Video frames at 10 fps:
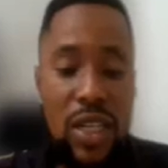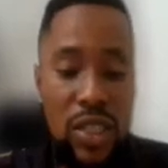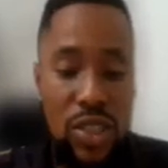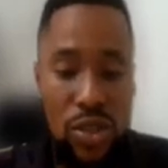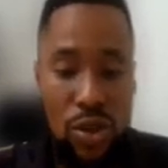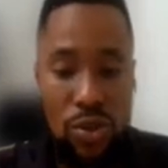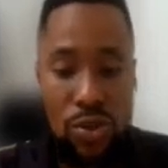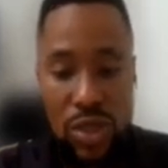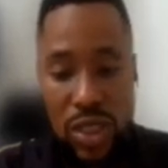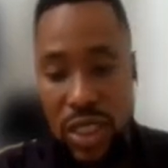So
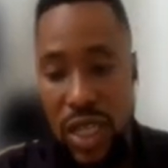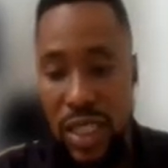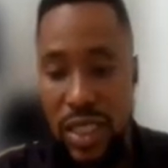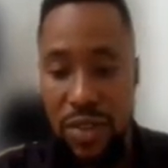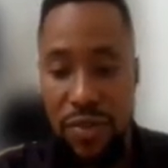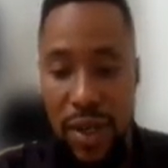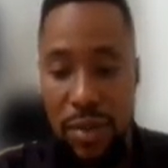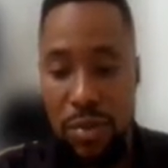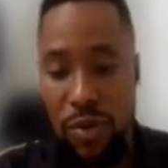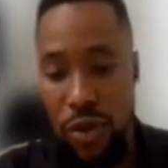these are different
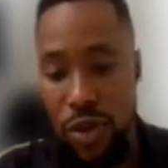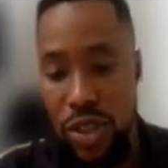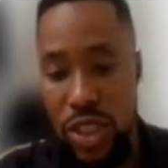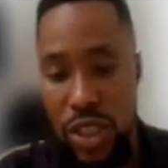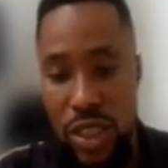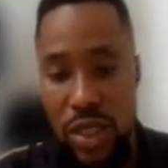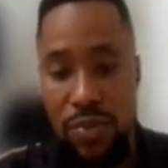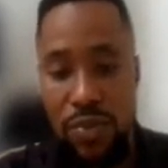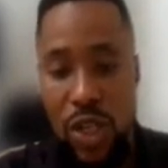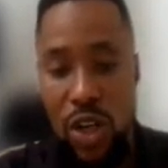morphology
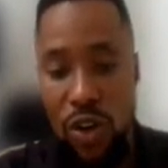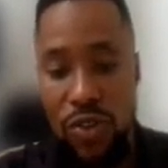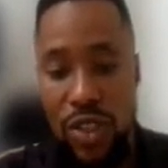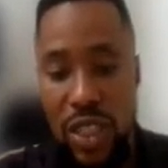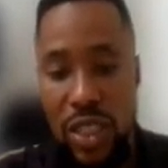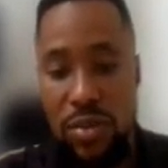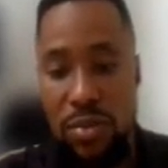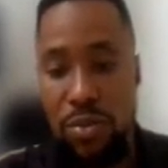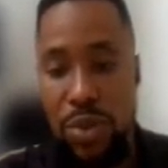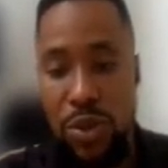of the
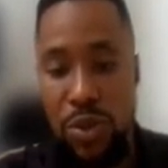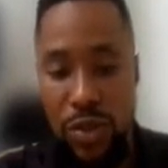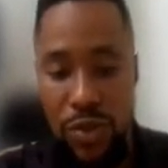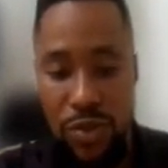P wave.